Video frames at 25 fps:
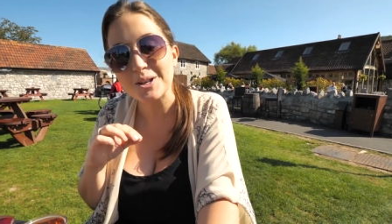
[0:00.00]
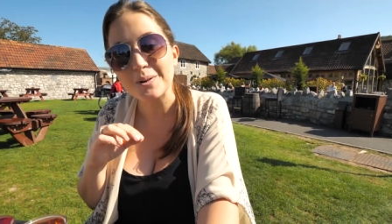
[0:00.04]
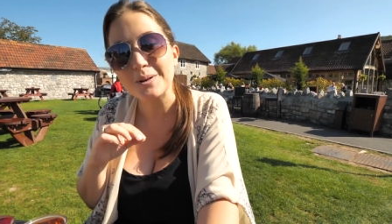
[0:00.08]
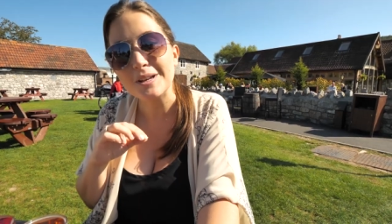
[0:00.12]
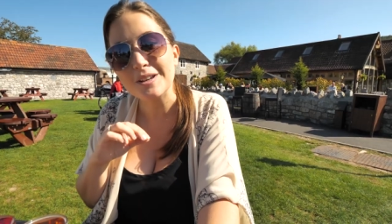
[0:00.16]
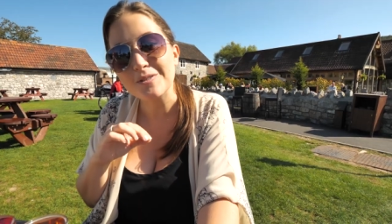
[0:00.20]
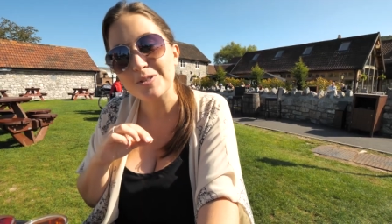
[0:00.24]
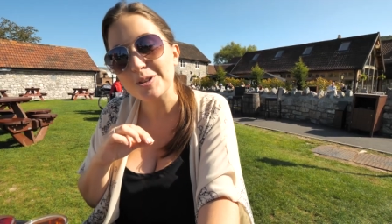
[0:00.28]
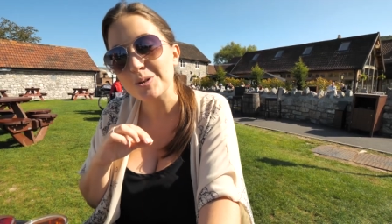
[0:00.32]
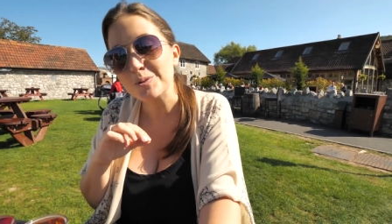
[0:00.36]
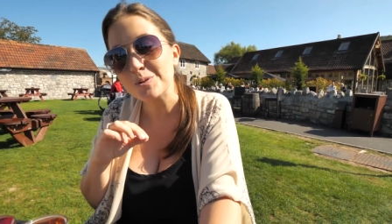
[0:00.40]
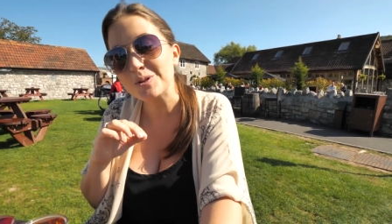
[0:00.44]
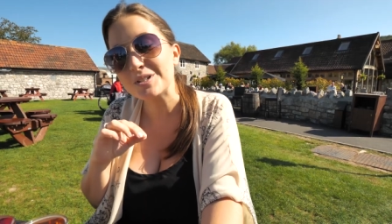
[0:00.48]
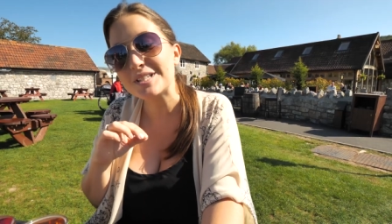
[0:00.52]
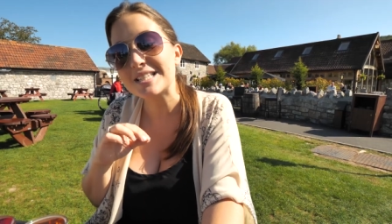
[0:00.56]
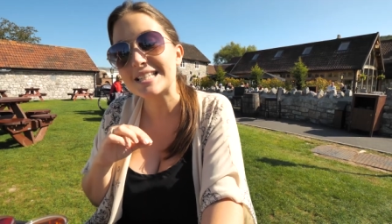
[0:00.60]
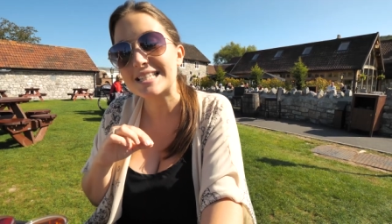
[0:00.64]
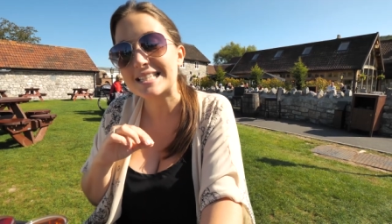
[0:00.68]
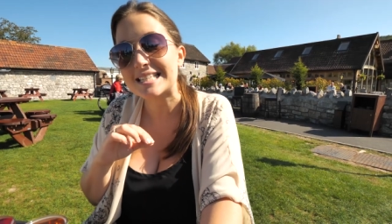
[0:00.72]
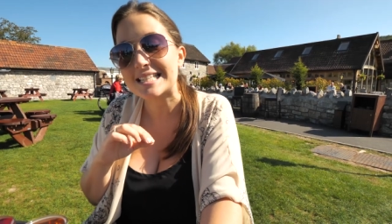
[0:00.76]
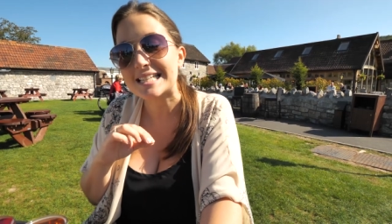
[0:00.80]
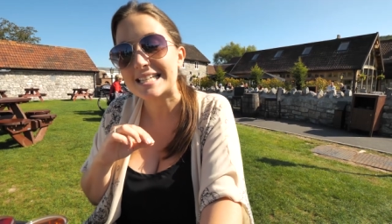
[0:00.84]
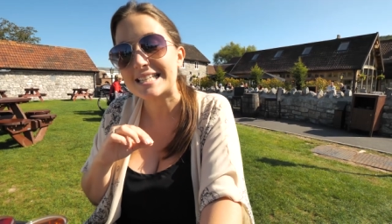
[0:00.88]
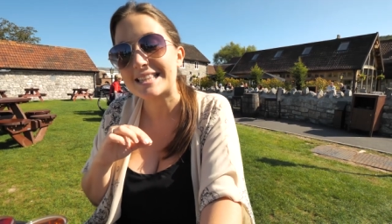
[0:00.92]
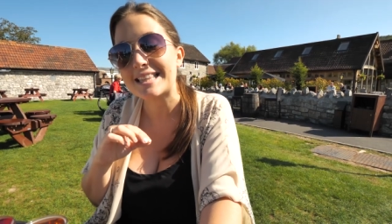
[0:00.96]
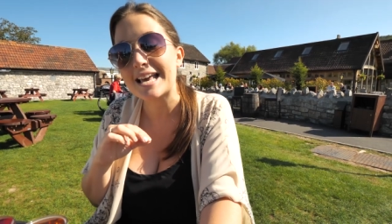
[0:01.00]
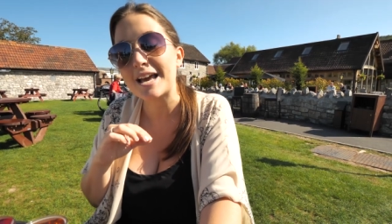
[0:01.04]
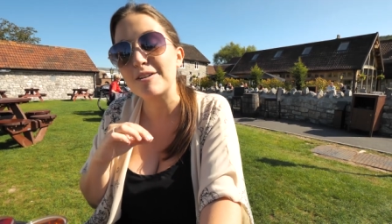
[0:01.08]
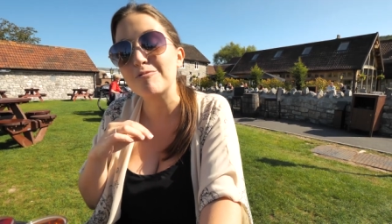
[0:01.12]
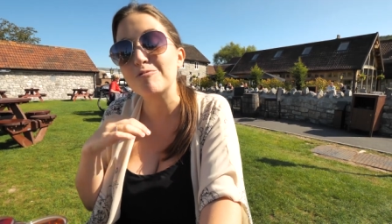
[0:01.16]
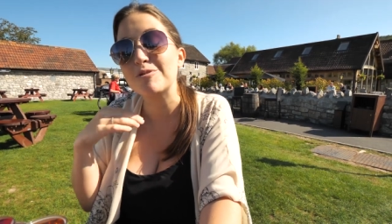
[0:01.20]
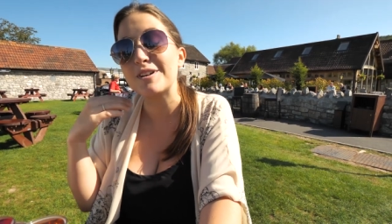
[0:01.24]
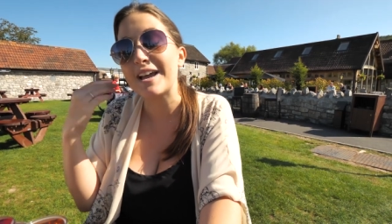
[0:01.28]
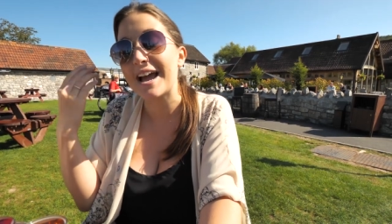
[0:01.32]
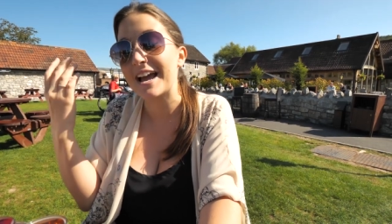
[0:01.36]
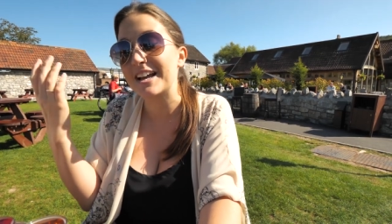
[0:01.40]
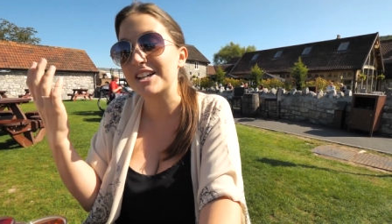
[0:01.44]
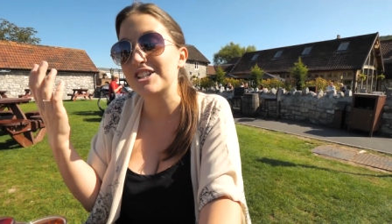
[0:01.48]
so if you want to see their
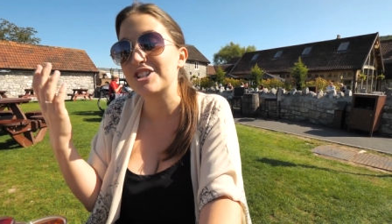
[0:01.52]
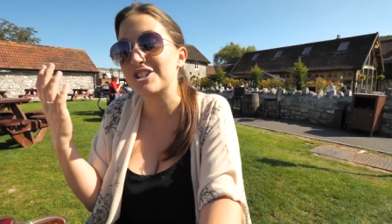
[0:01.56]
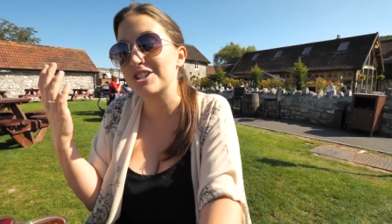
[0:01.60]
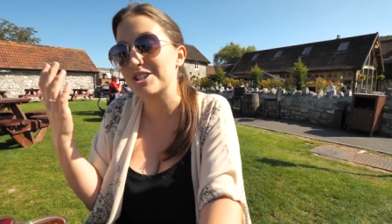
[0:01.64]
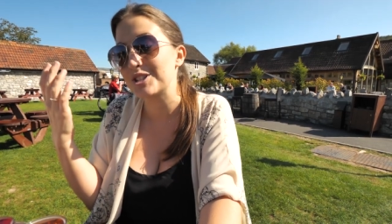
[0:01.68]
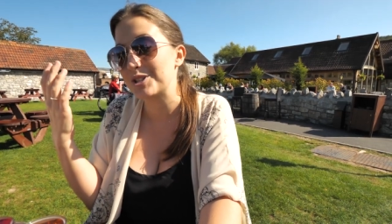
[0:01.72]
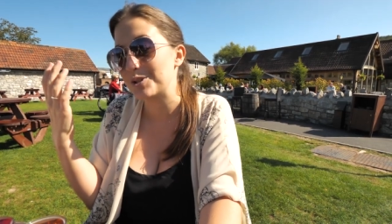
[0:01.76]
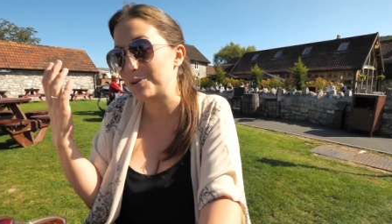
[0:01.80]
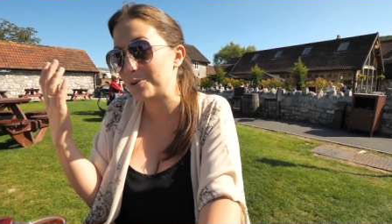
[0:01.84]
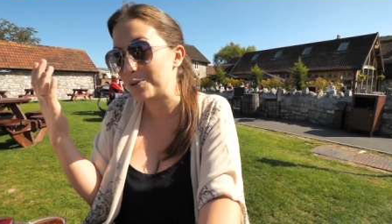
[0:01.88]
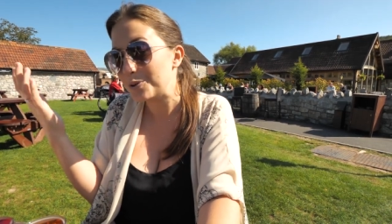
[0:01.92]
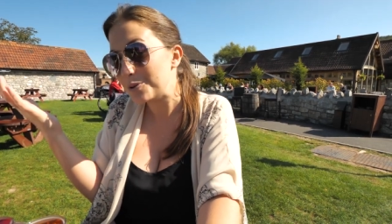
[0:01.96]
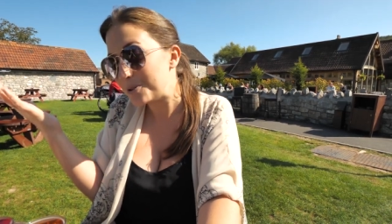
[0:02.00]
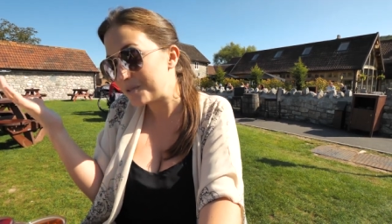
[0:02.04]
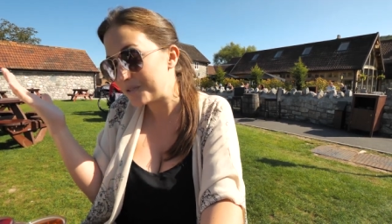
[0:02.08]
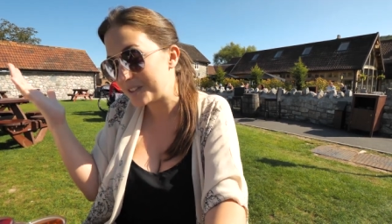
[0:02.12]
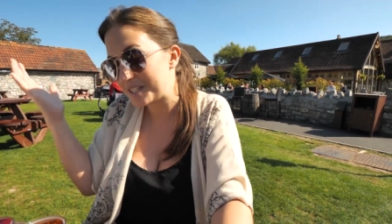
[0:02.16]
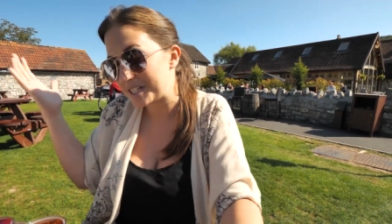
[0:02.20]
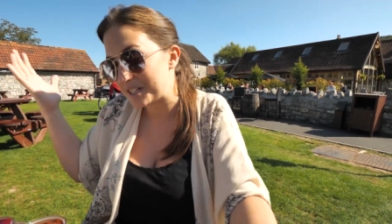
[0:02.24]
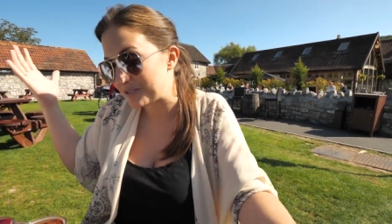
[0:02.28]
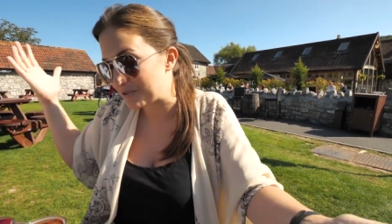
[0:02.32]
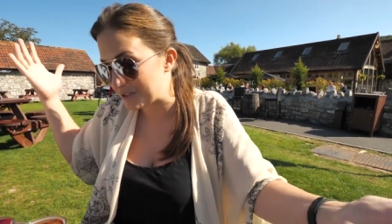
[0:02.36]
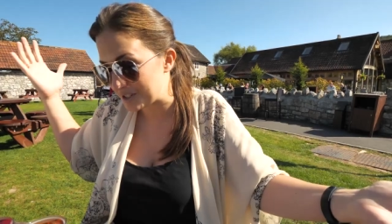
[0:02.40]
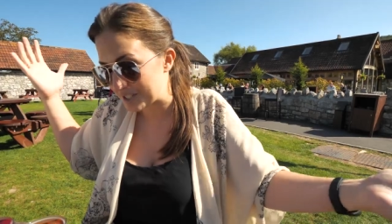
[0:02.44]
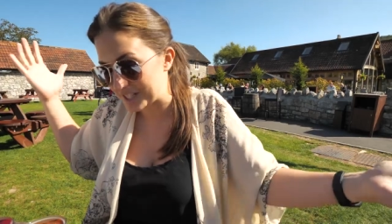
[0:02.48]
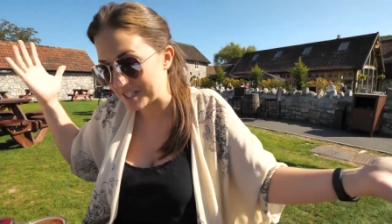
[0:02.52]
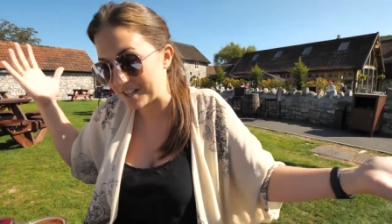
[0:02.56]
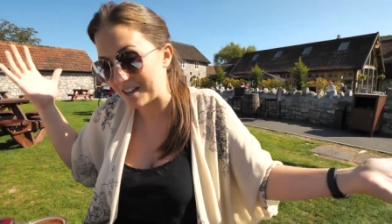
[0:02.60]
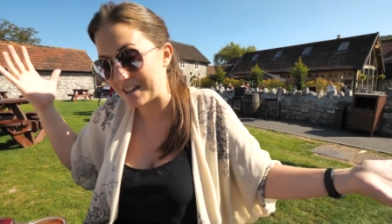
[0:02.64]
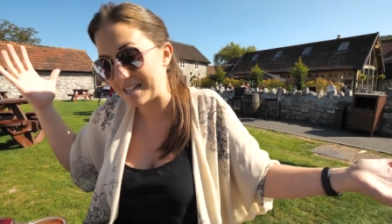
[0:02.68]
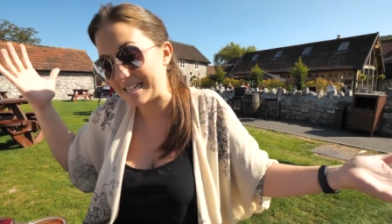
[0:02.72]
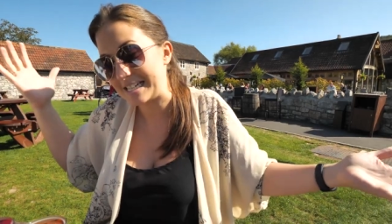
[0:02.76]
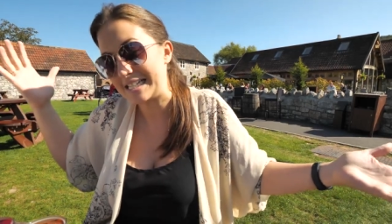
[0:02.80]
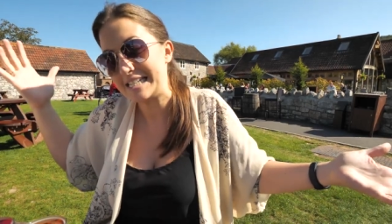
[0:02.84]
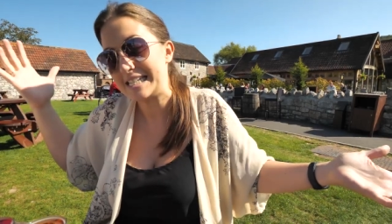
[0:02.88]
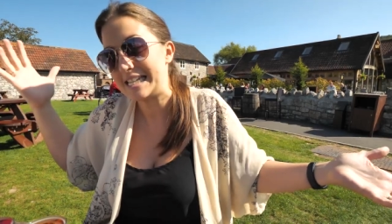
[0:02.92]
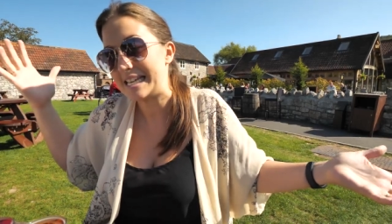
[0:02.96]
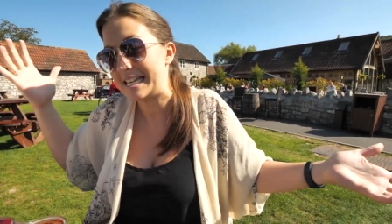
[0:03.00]
reactions to all of the different ciders